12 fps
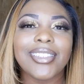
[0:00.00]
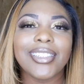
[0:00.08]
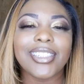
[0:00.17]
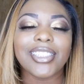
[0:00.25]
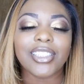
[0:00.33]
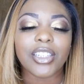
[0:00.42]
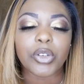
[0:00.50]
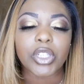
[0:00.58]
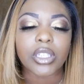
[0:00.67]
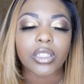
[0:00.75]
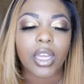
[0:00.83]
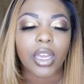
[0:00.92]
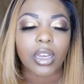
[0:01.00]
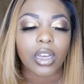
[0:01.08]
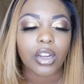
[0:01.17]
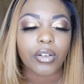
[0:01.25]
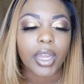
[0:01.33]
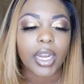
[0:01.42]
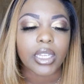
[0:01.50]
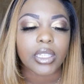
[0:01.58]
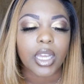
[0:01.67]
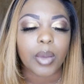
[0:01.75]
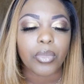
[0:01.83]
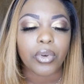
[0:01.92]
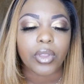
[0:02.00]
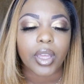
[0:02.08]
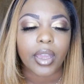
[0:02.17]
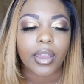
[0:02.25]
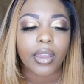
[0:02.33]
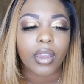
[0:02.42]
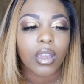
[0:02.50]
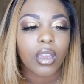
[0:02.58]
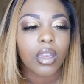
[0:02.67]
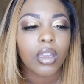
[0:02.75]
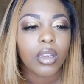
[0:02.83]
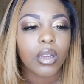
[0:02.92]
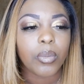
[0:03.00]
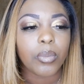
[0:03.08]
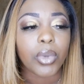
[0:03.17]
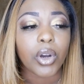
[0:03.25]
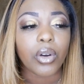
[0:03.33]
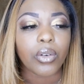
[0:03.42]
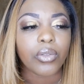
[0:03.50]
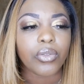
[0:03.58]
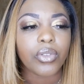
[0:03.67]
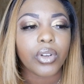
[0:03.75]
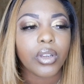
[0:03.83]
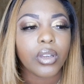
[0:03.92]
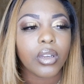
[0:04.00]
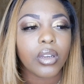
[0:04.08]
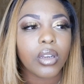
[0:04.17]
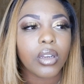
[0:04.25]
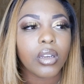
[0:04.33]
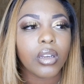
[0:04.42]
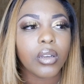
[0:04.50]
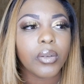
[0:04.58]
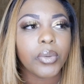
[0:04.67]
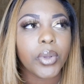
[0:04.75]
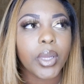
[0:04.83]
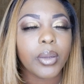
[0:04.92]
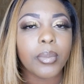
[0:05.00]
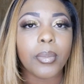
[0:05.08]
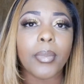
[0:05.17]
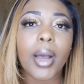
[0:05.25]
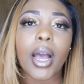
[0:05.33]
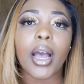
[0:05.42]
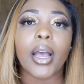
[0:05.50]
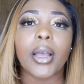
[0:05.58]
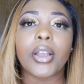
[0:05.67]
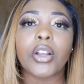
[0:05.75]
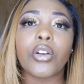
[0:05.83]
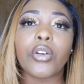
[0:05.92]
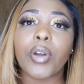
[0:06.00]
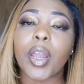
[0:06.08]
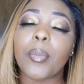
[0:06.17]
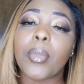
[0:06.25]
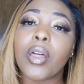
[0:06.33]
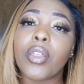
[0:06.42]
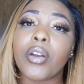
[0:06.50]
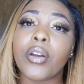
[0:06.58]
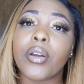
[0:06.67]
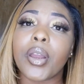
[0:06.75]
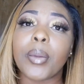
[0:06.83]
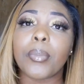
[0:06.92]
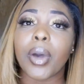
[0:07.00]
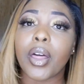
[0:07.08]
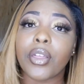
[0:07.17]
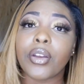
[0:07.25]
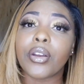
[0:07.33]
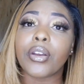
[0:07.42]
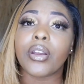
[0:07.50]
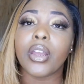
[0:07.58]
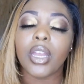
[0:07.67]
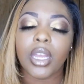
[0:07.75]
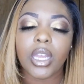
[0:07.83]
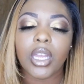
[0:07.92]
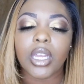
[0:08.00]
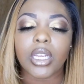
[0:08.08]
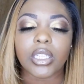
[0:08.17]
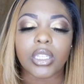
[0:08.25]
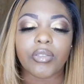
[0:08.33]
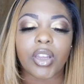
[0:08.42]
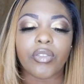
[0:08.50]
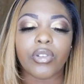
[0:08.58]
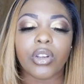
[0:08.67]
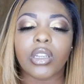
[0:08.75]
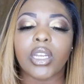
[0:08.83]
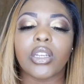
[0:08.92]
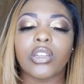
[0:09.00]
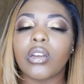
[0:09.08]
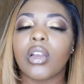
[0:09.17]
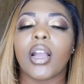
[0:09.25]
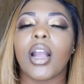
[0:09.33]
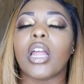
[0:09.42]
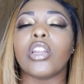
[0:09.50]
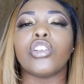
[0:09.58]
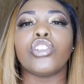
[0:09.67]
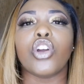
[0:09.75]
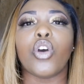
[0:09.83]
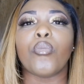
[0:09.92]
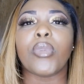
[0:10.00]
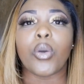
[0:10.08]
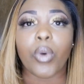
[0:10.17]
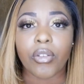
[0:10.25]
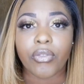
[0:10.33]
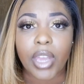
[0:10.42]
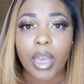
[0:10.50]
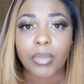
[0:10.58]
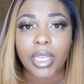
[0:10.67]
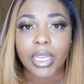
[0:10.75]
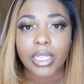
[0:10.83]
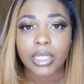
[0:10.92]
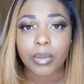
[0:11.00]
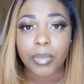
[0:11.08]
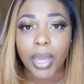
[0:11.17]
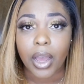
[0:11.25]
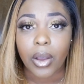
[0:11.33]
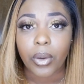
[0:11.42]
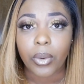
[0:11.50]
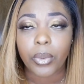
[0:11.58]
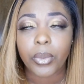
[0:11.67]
it was like a great example that both my grandmother and mother and stuff, they really kind of showed me what family is about,